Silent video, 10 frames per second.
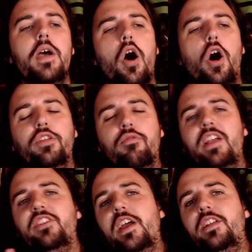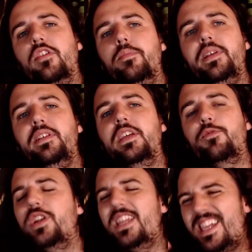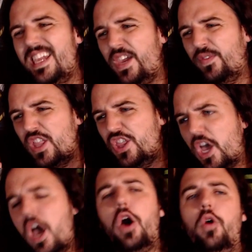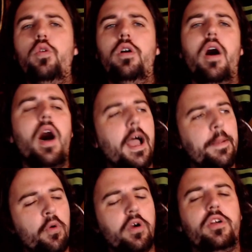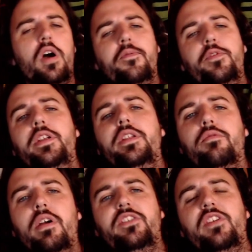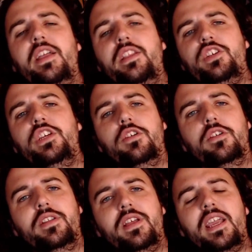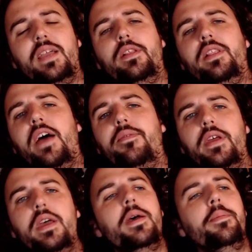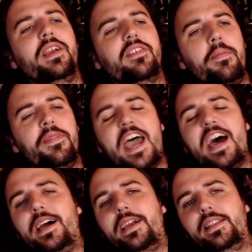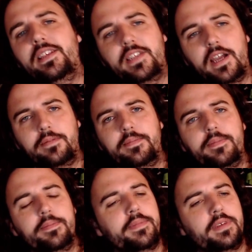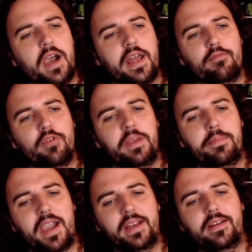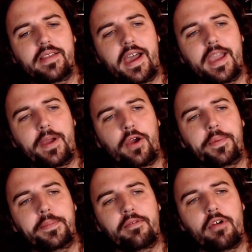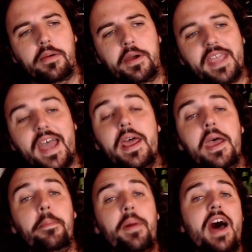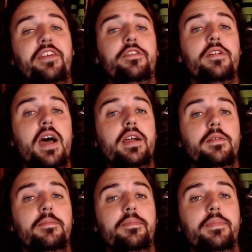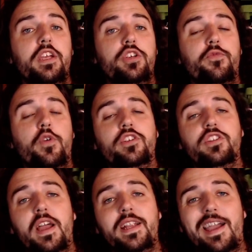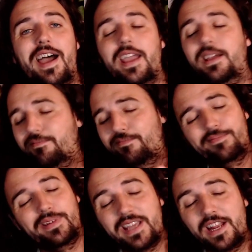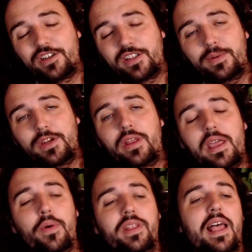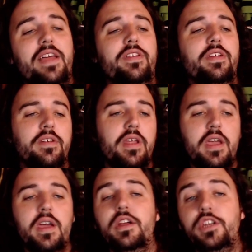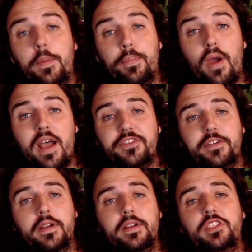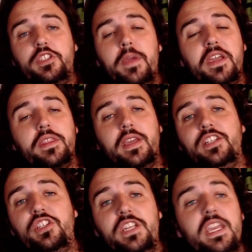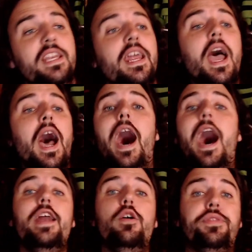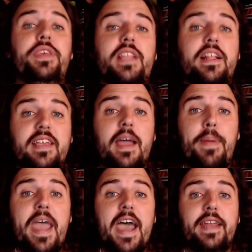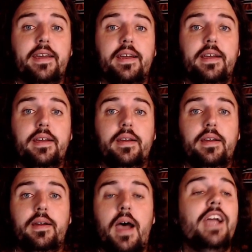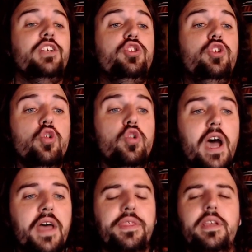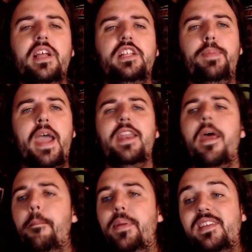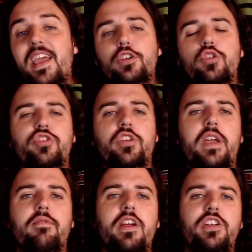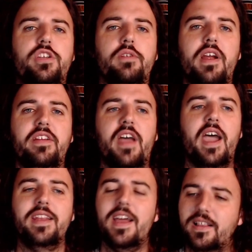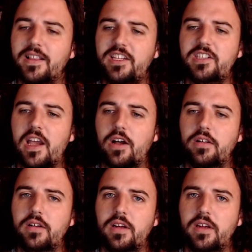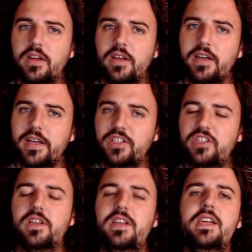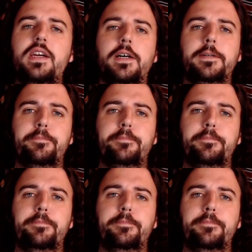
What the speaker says: On the right side, it's completely different, even though I'm more confident in the right side this year than I am the left because I'm that high on Liesel. God, I'm really buying into the hype. I hope I'm not wrong about that. Pasternak is your first line guy, potentially. We know how that went last season. DeBrusk, Smith, and Steen. I don't think that's that bad. I do not think that's bad. Potentials on that right side. Liesel and Studnicka.